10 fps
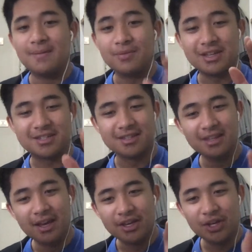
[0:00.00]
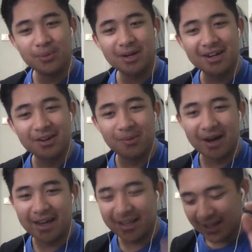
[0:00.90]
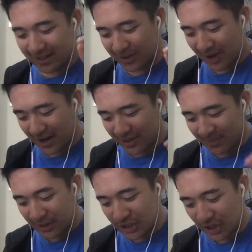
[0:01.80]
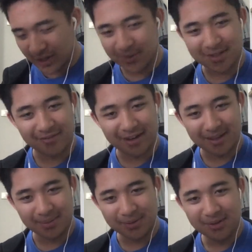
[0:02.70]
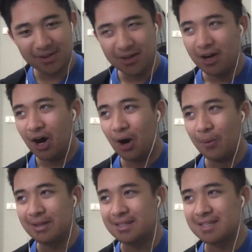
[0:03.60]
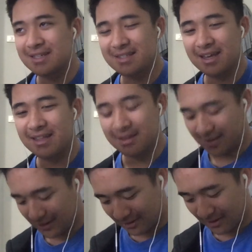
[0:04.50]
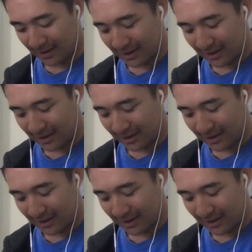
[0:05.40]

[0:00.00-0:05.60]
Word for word: listen, you were gonna wait till either Moderna was available or when sixteen year